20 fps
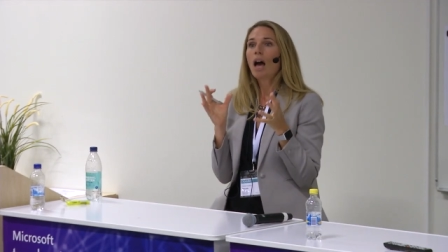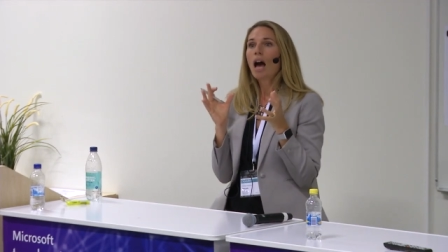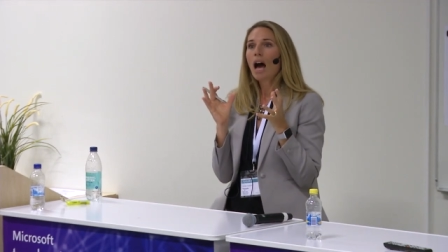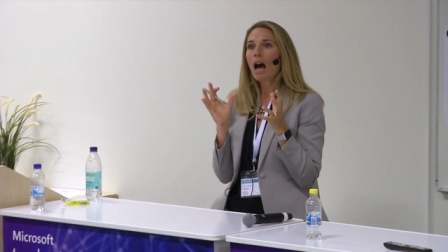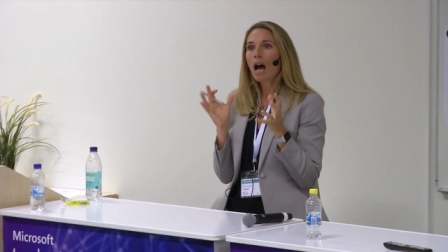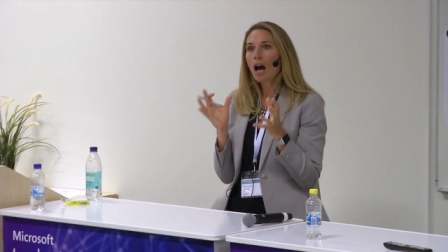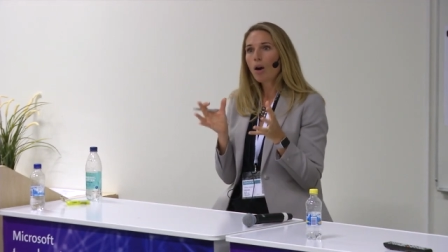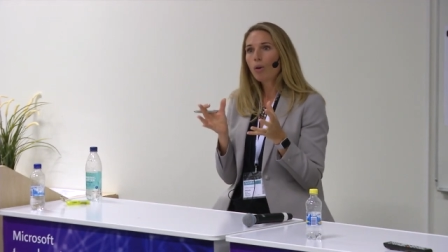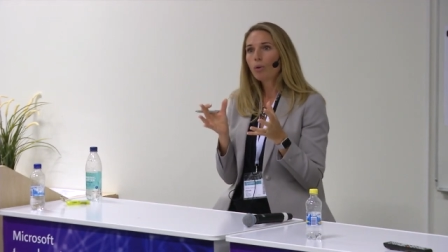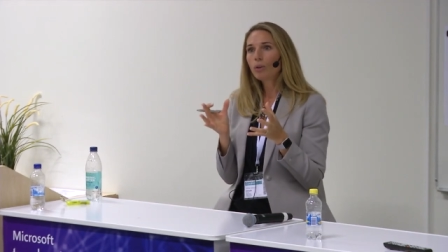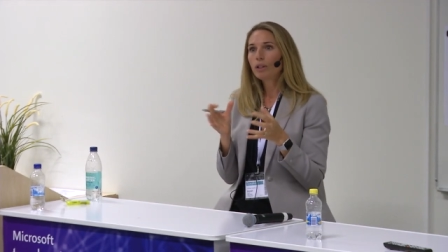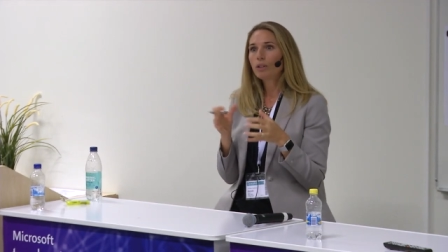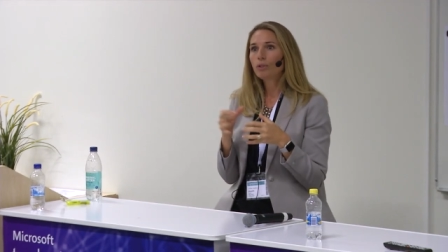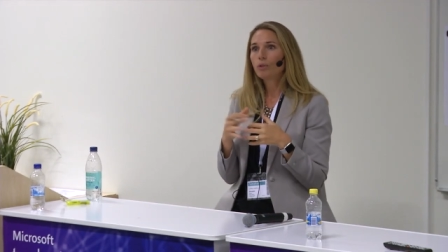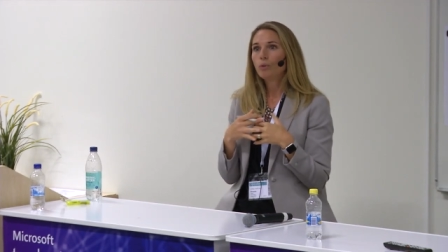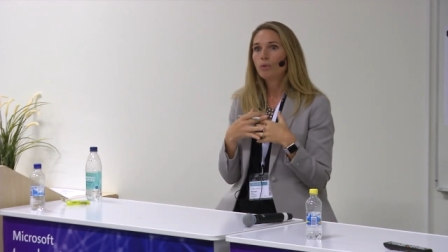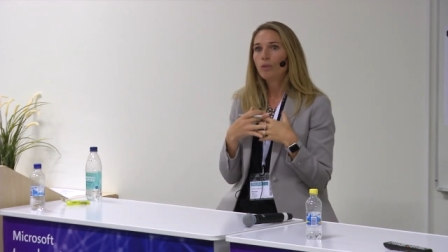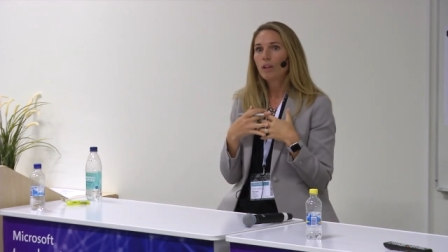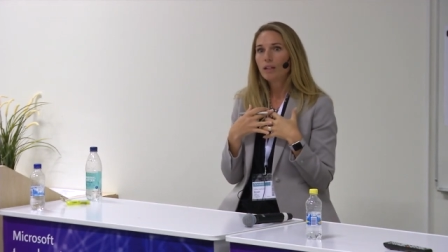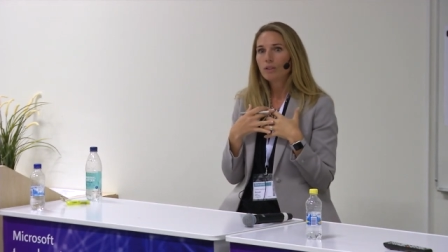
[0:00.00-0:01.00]
How can
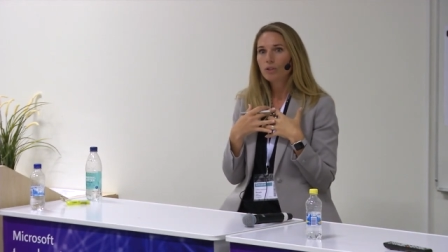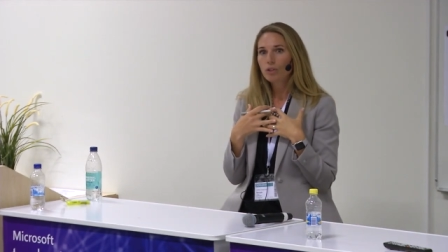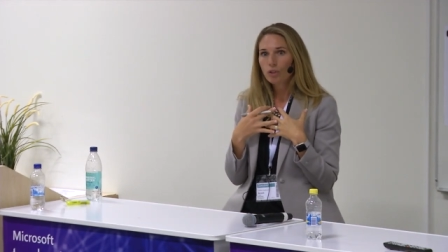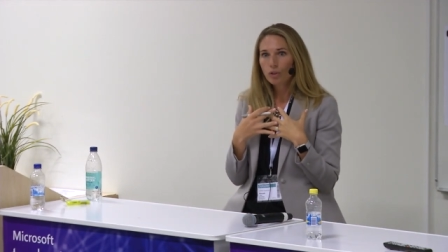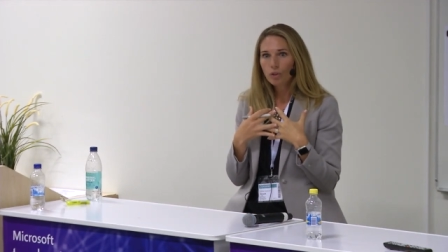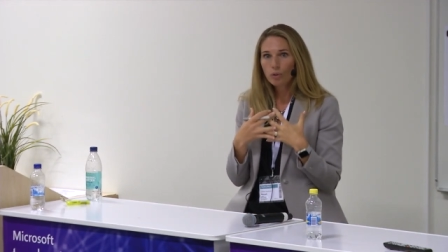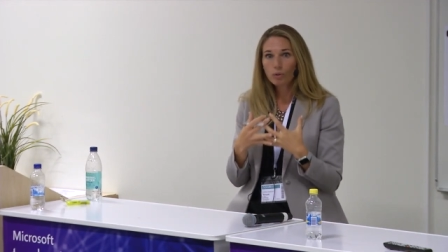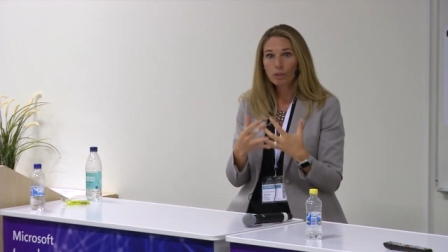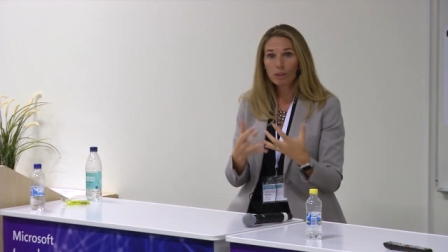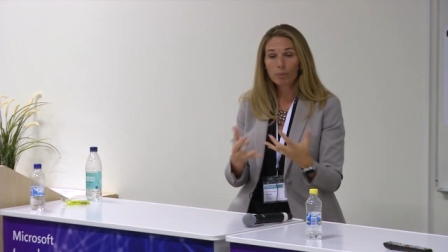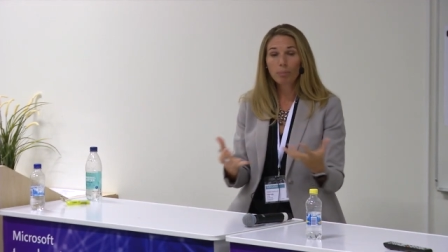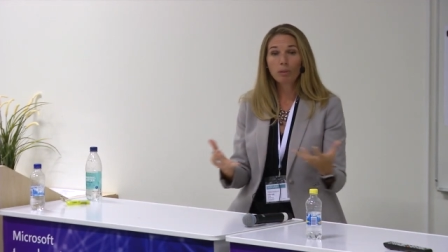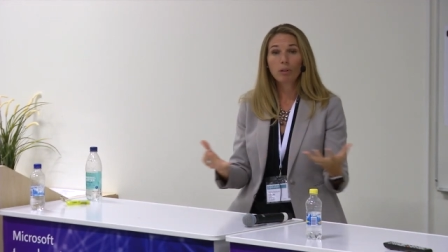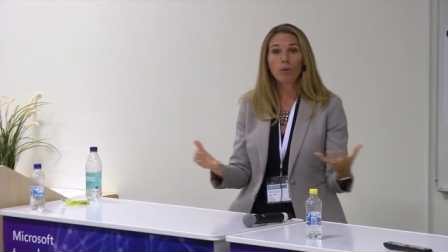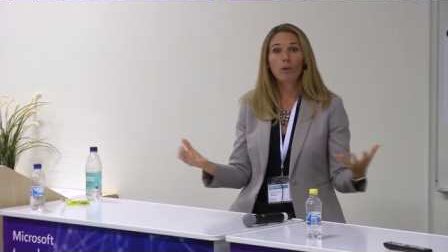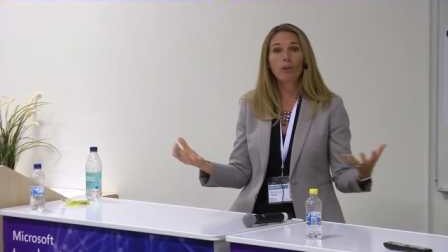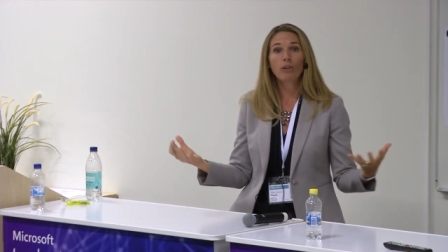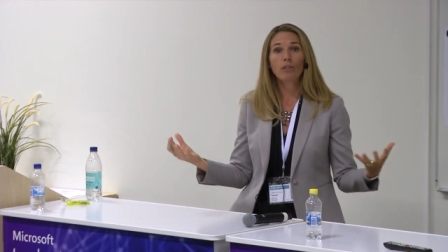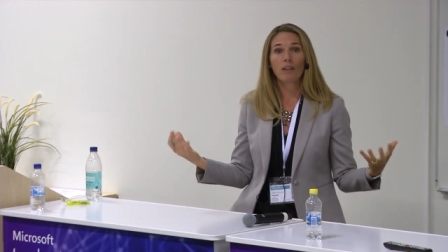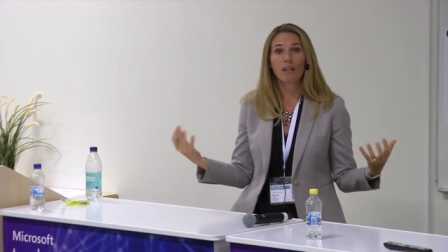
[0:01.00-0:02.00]
you then, you know,
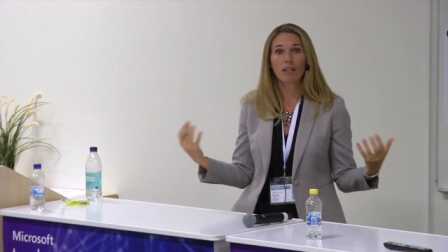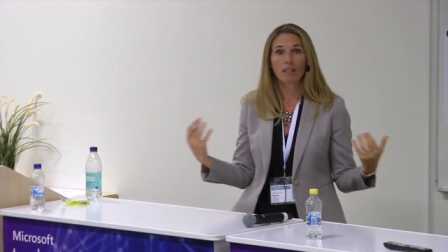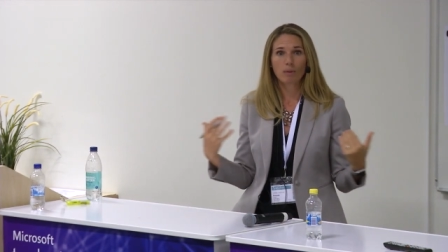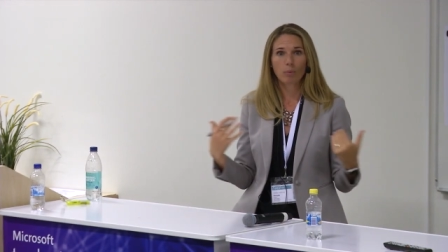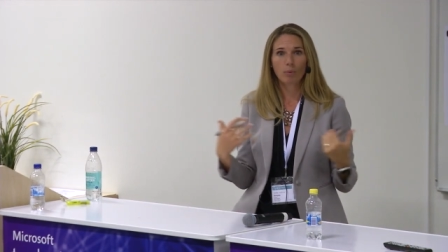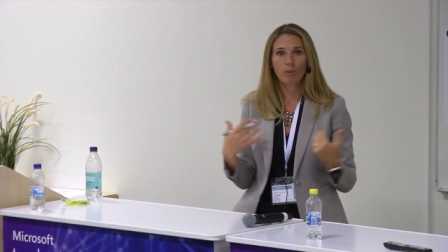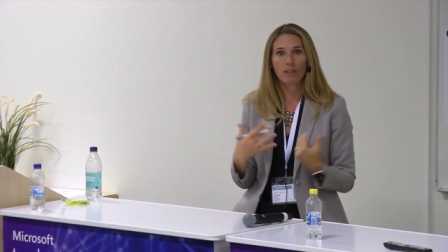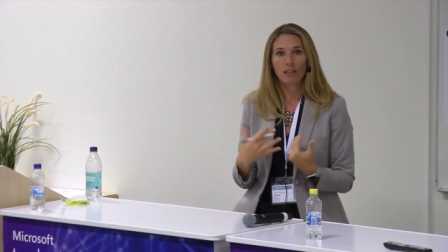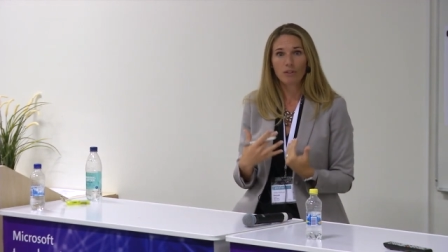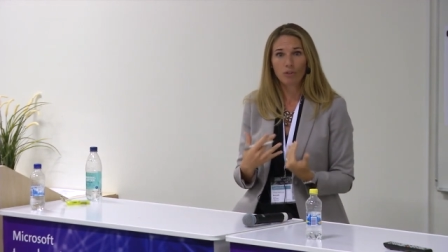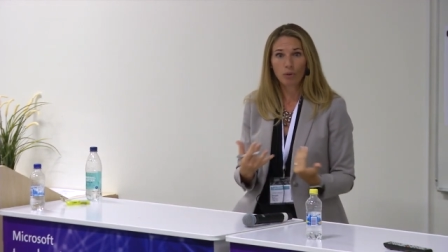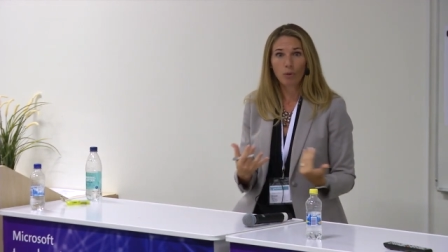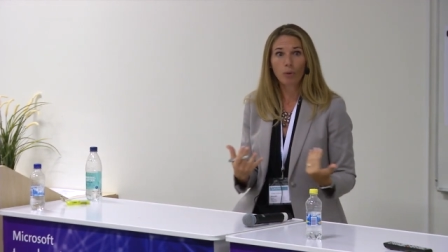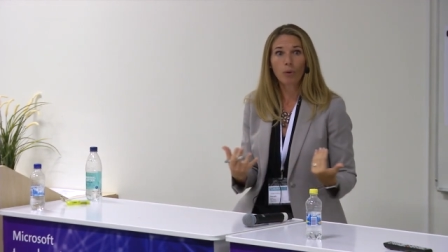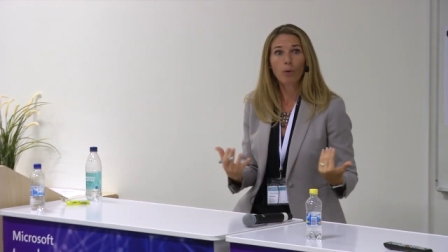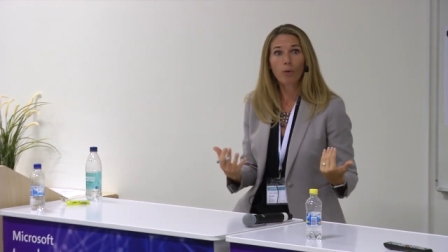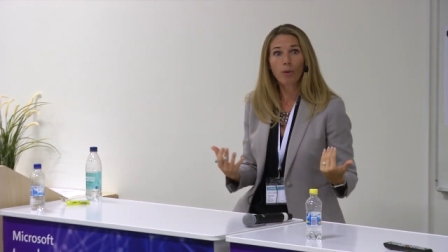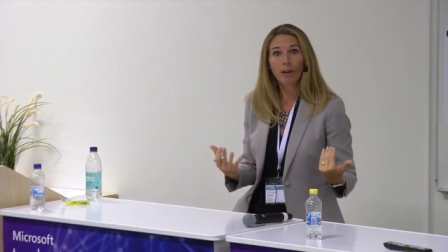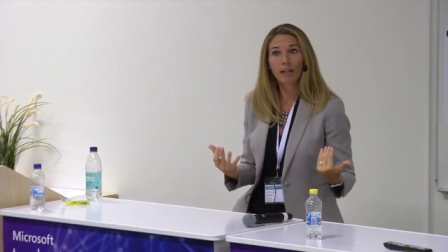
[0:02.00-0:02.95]
deploy these within your